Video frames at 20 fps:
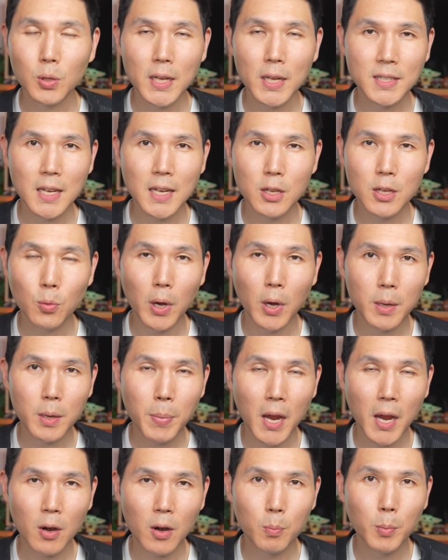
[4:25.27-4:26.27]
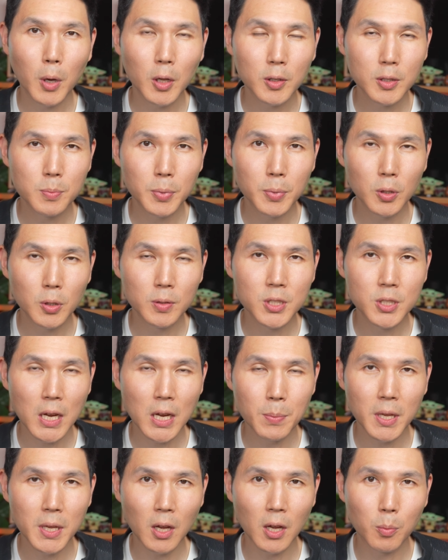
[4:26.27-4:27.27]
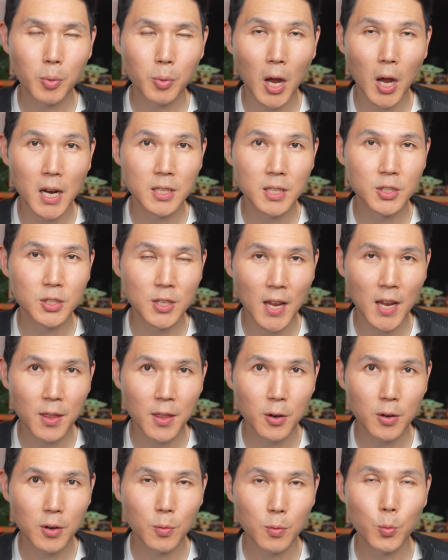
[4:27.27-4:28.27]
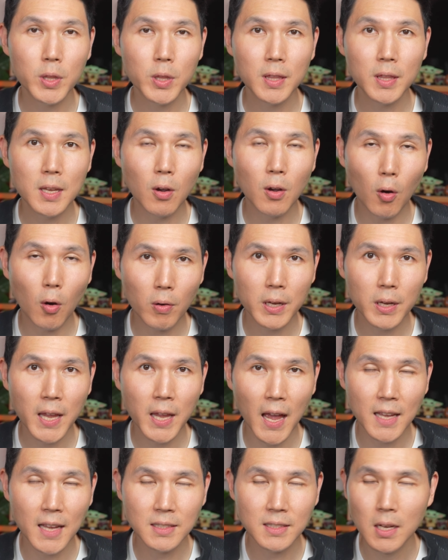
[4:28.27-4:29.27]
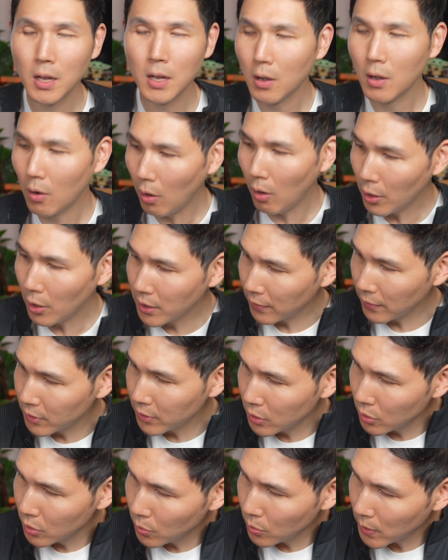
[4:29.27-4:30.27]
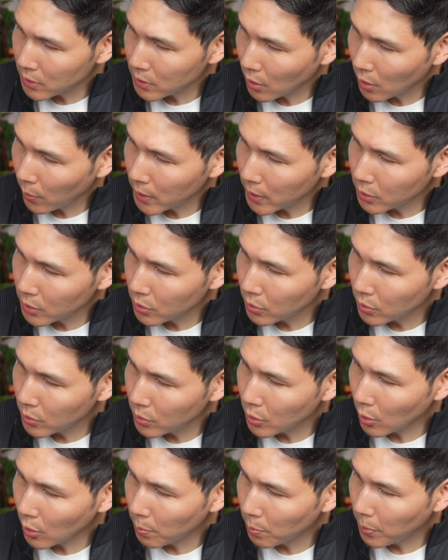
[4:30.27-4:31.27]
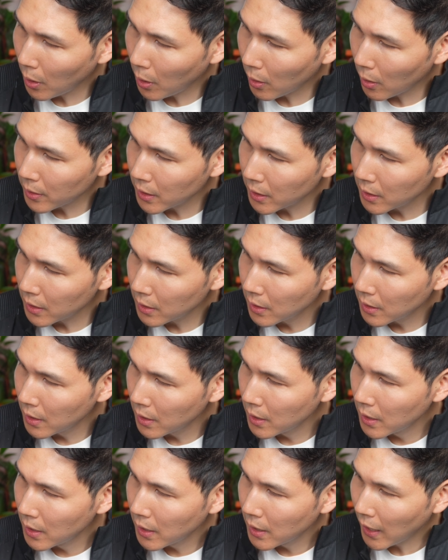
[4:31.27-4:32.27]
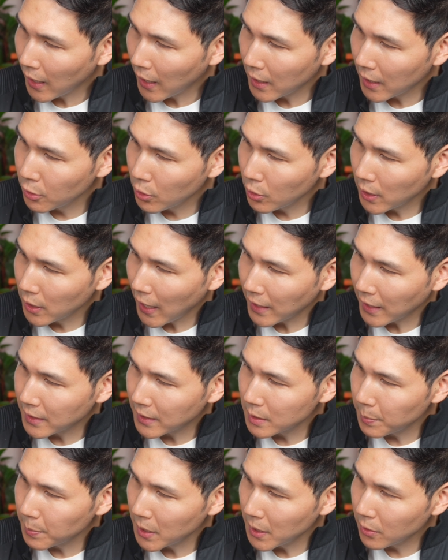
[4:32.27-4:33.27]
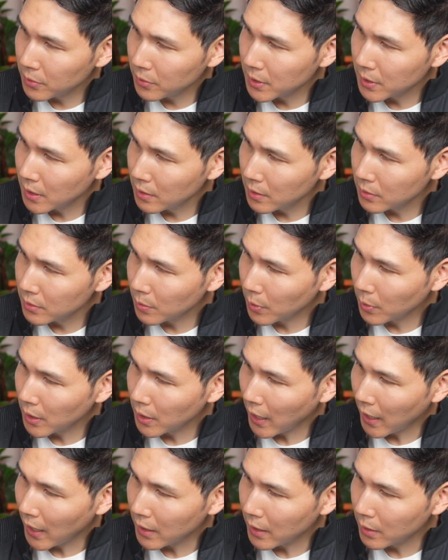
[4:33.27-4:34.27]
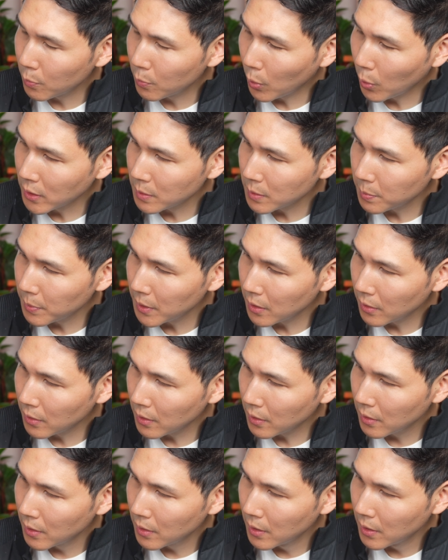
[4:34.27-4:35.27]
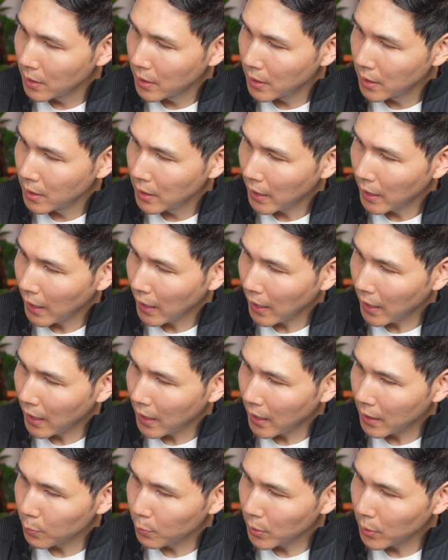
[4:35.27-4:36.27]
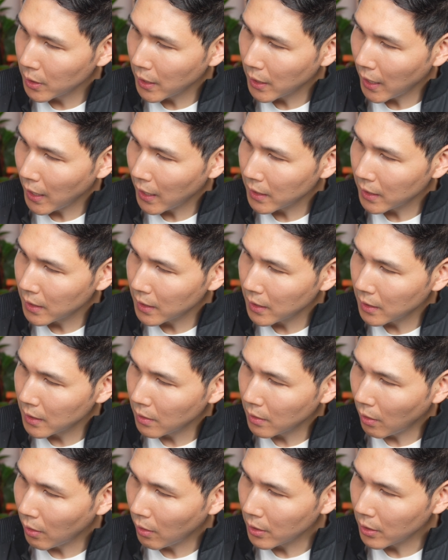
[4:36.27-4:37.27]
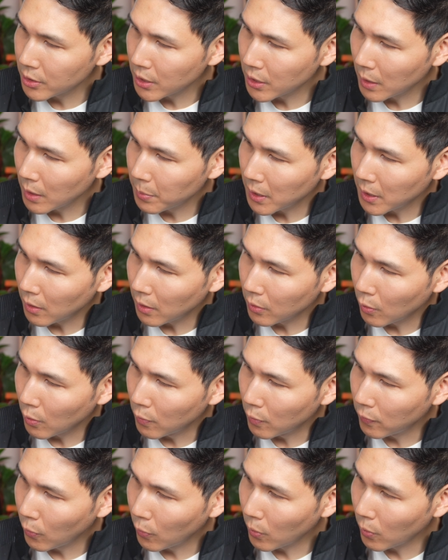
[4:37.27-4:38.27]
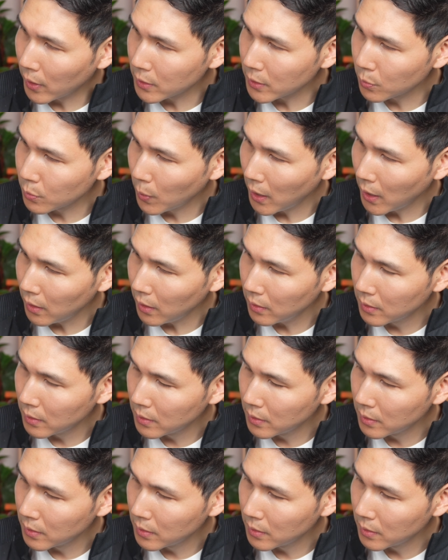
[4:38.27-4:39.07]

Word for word: let's say you want to pair multiple JBL products together with the AuraCast. All you have to do is go into your party and you can add the speakers in. So we're going to add in one speaker and we're going to add in our JBL Go 4 as well.